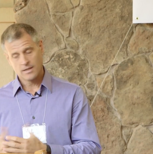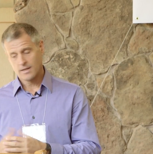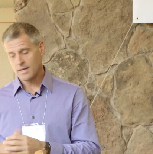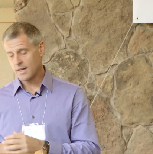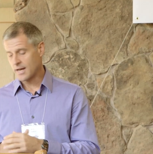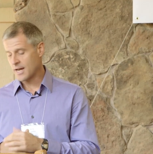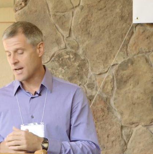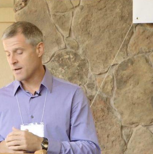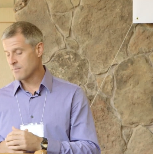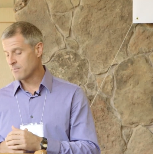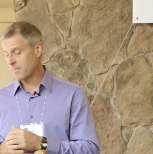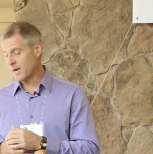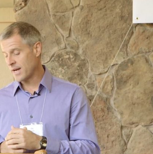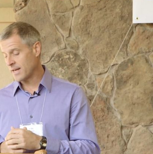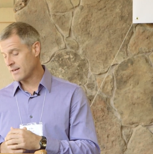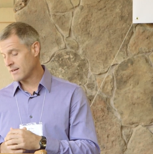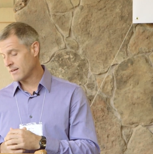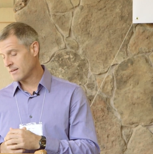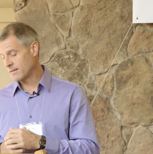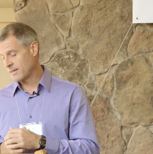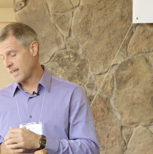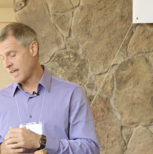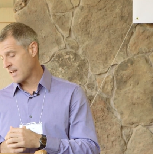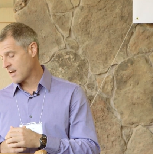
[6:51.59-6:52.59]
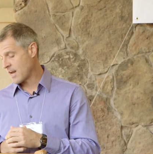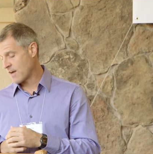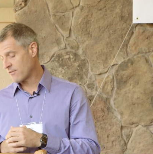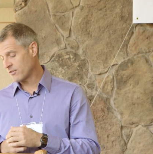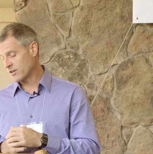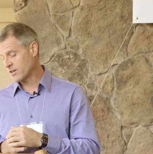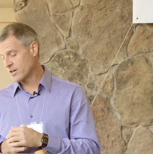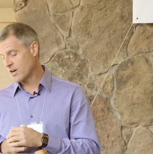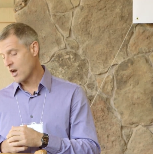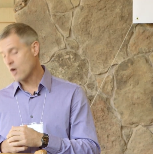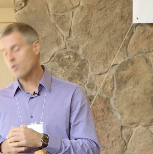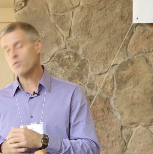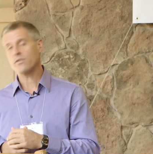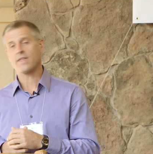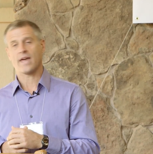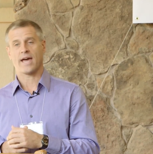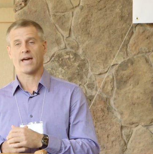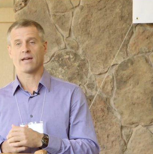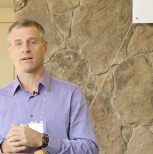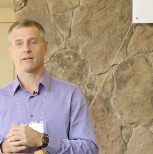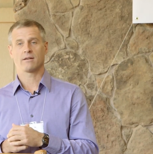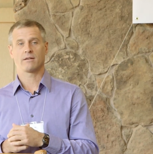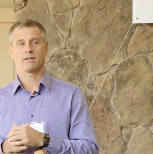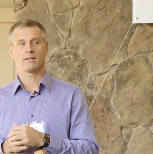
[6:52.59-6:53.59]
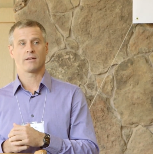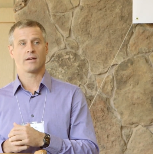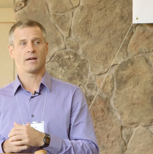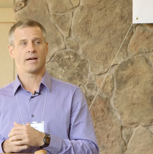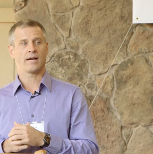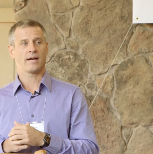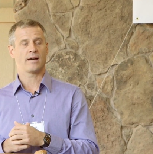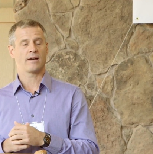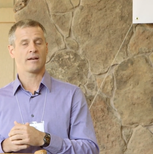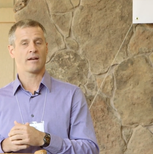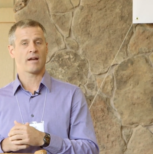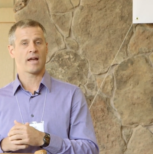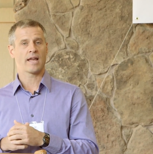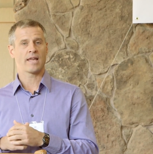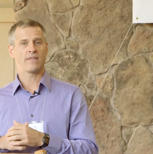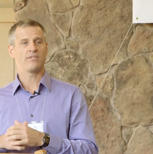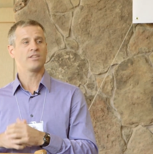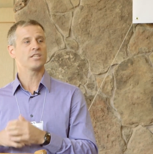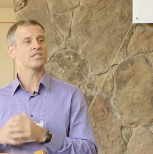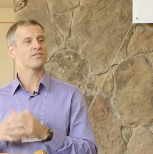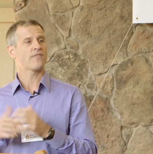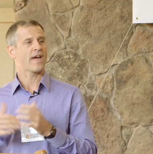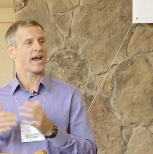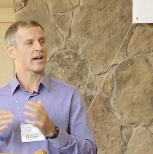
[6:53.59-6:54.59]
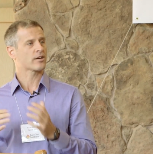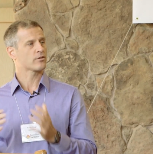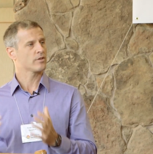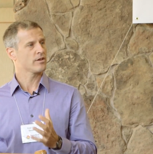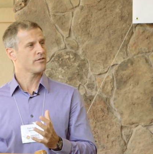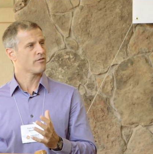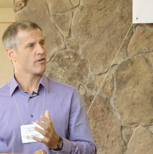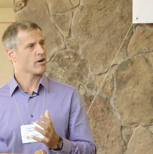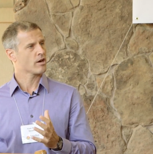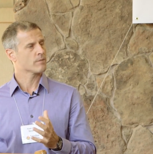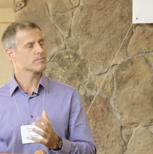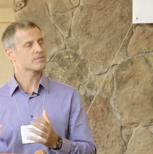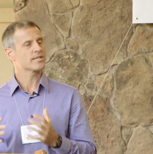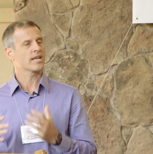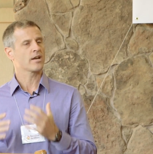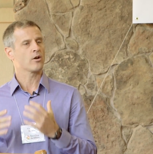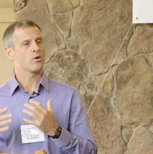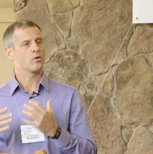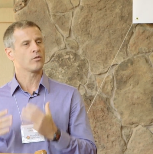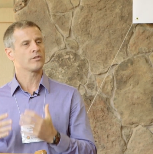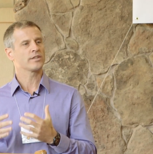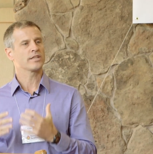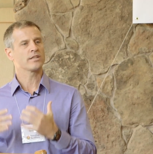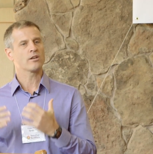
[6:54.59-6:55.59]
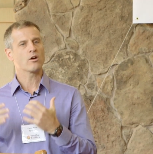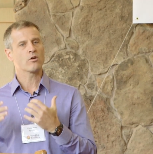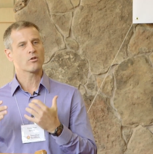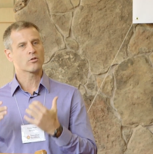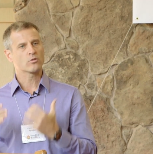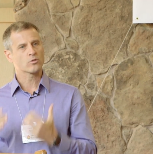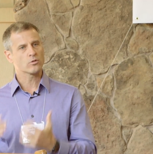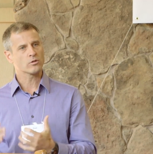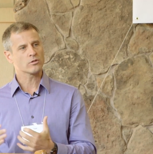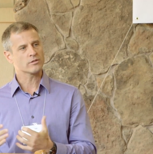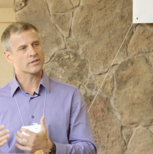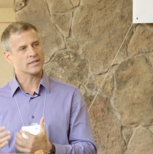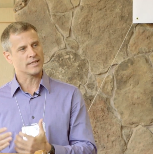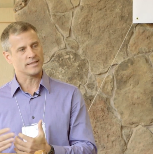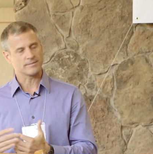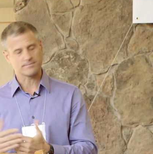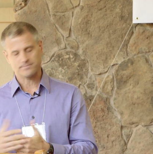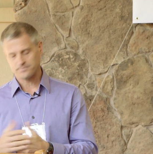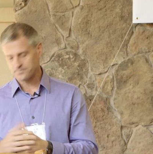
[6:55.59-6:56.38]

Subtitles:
But they never know that in these factory farms. They only know cruelty.